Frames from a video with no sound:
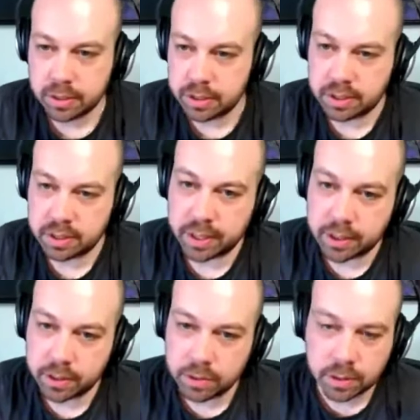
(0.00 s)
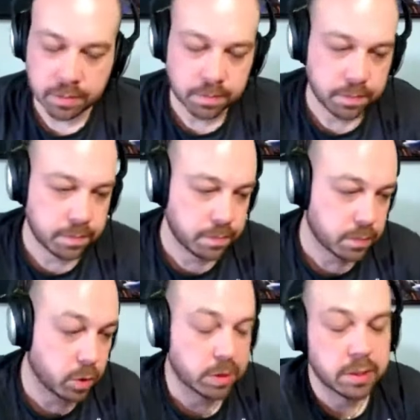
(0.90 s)
to deselect those
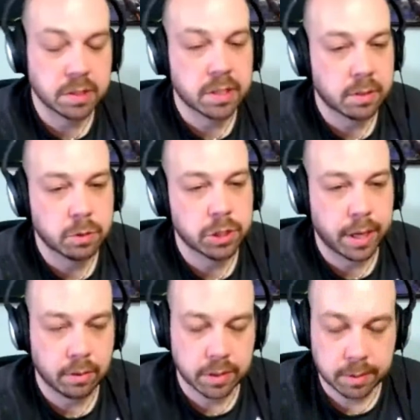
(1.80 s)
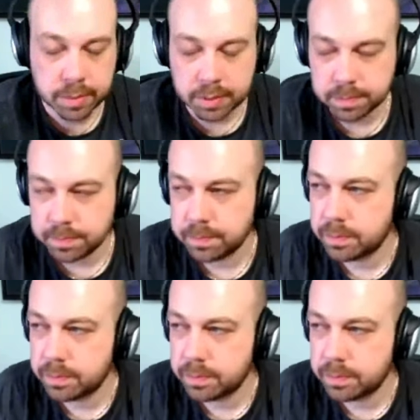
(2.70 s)
or to select which account types.